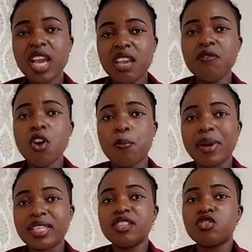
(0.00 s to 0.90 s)
if you're
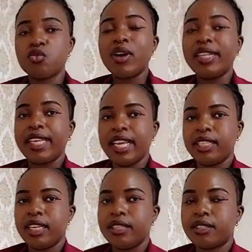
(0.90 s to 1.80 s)
passing through an
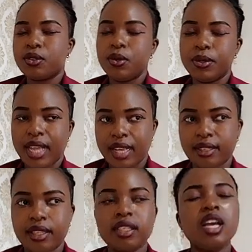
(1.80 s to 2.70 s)
agent. So that's
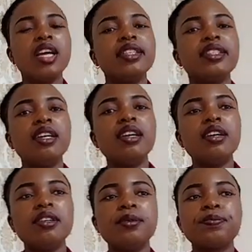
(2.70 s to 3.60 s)
it.
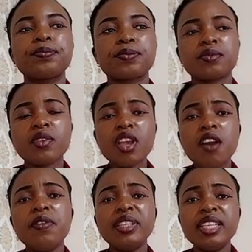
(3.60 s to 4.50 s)

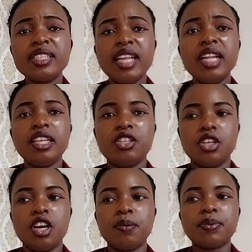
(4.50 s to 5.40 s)
For this nanny
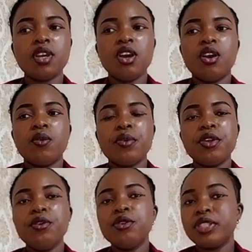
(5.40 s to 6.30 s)
job,
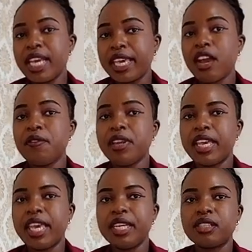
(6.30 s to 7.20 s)
you take care of the
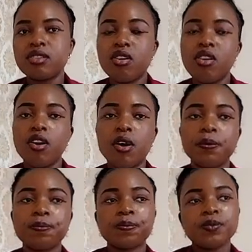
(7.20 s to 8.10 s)
kids,
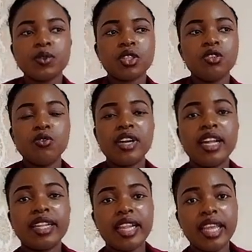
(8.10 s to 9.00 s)
or you
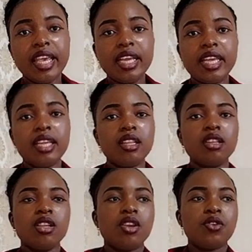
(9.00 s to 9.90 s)
can
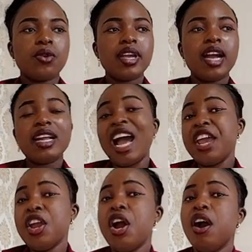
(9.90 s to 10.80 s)
clean, you can
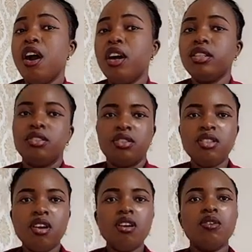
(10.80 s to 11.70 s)
iron, you
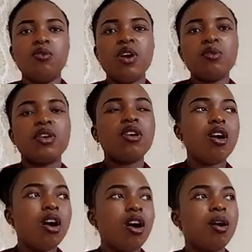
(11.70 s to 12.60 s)
know, what we
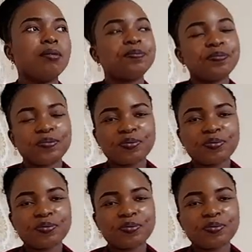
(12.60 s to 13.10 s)
call